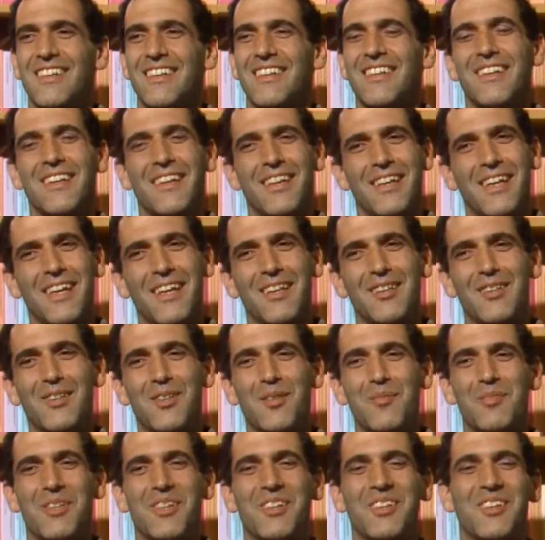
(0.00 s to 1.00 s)
And I handed
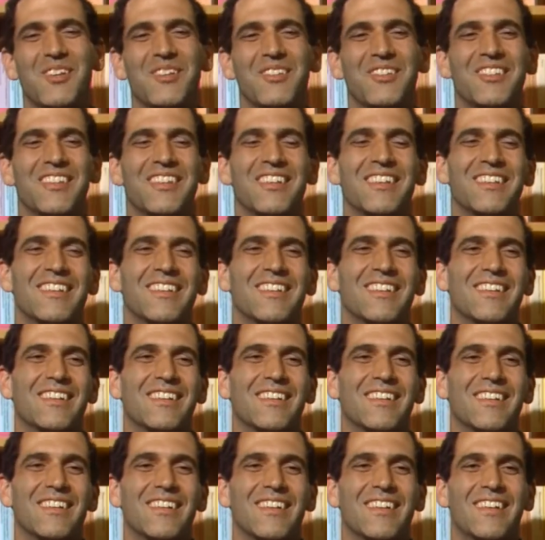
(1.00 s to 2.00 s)
him the lota.
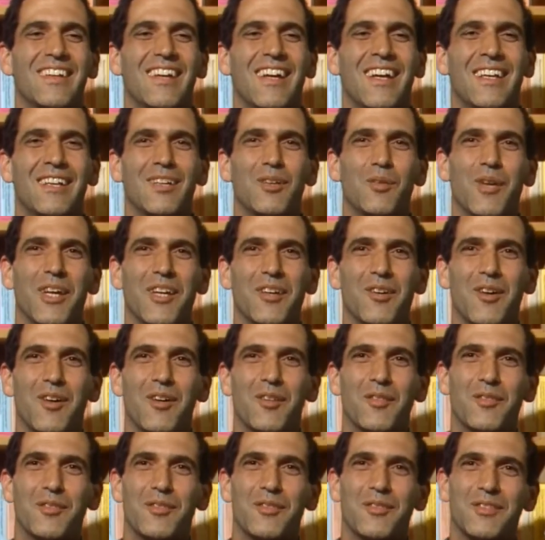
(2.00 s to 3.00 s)
And he went
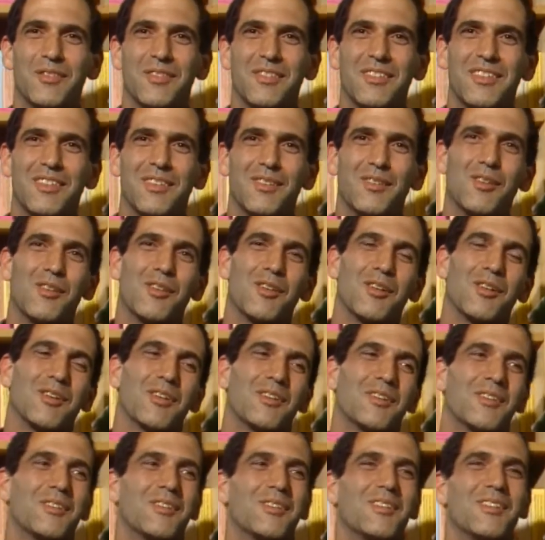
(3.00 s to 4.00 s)
off into
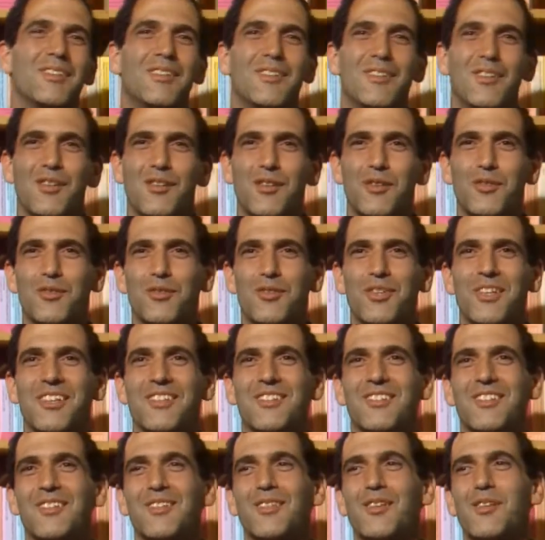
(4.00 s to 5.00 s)
the
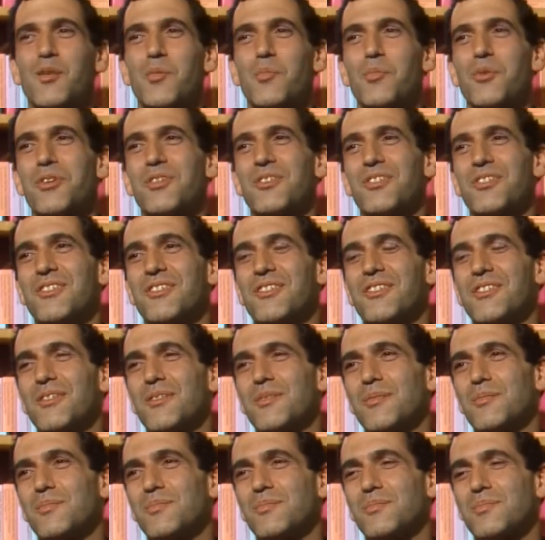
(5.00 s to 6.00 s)
trees, into the bushes,
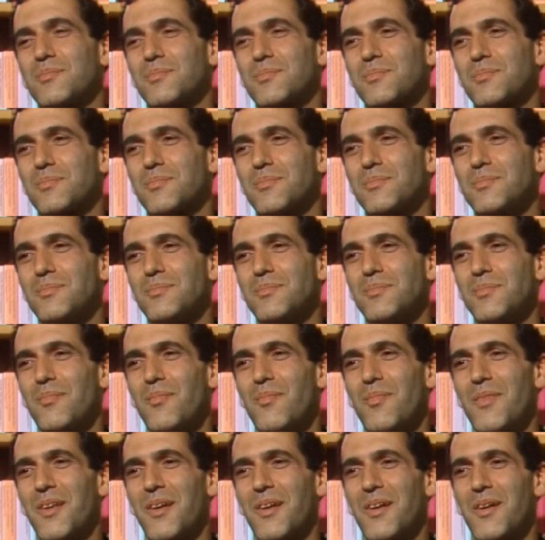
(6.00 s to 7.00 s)

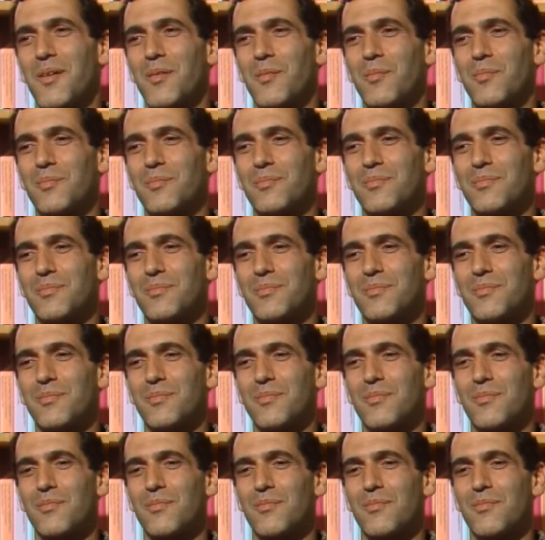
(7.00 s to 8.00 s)

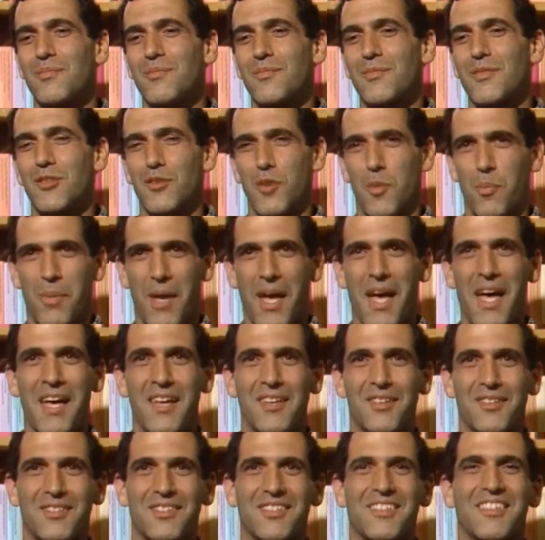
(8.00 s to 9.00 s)
to
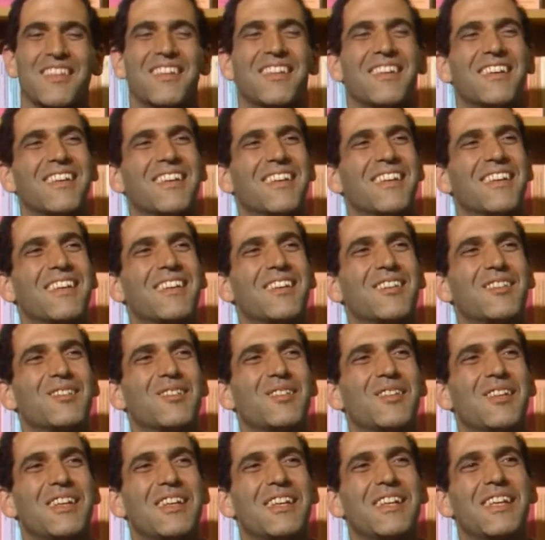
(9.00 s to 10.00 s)
pass.
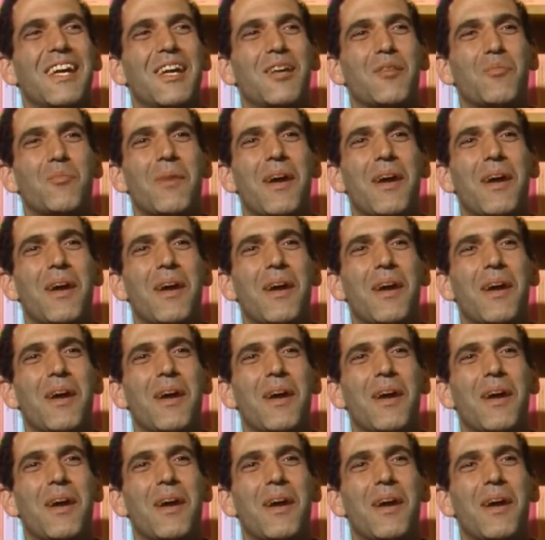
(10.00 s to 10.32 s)
So then he came